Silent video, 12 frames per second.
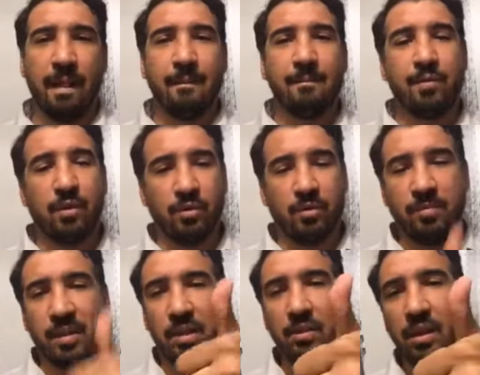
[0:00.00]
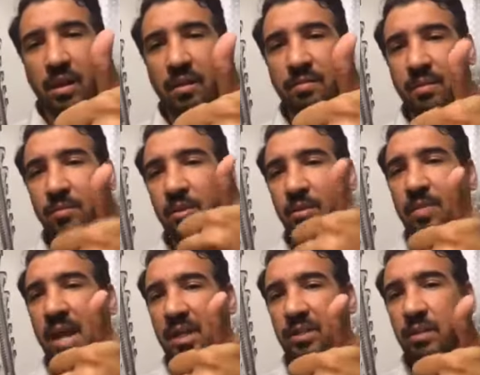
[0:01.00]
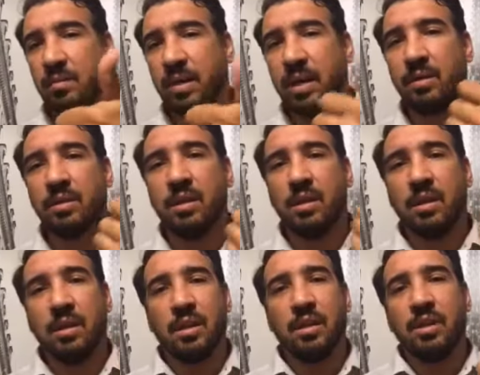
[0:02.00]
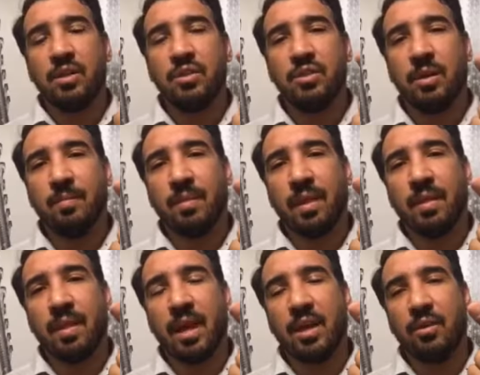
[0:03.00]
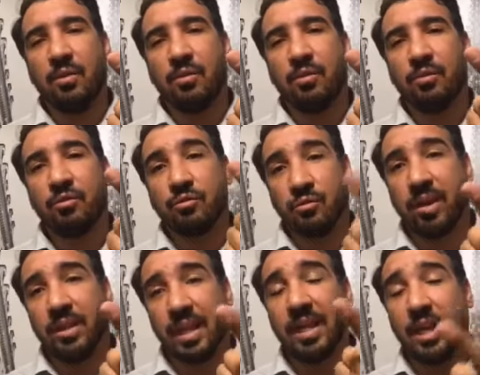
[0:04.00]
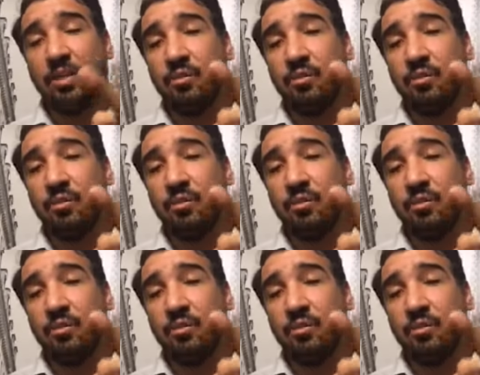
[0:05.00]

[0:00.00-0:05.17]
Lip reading: So something that you love, something you're passionate about, something that you're great, that can you